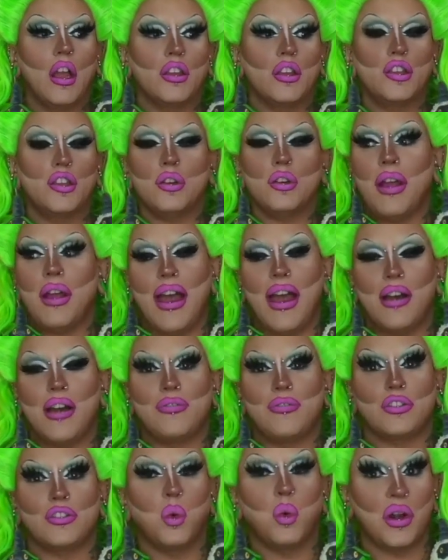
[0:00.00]
You
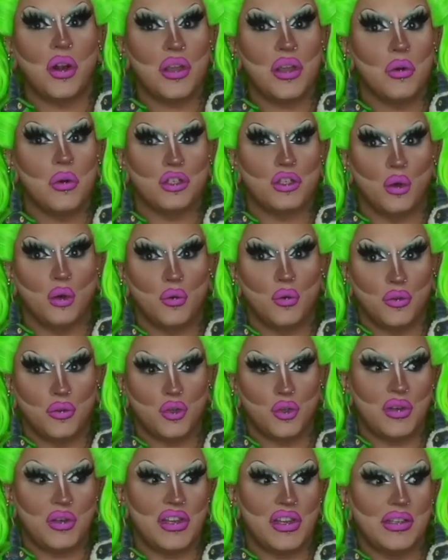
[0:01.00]
have 21 total
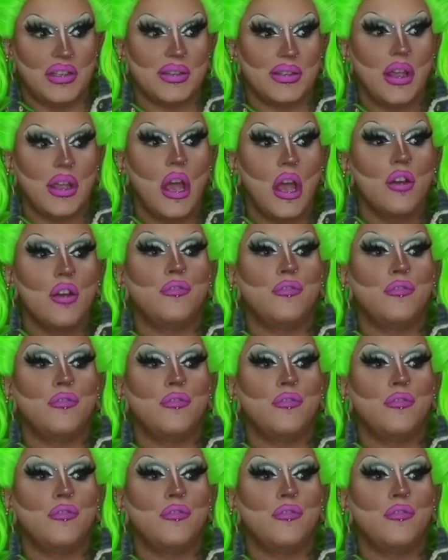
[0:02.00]
trees.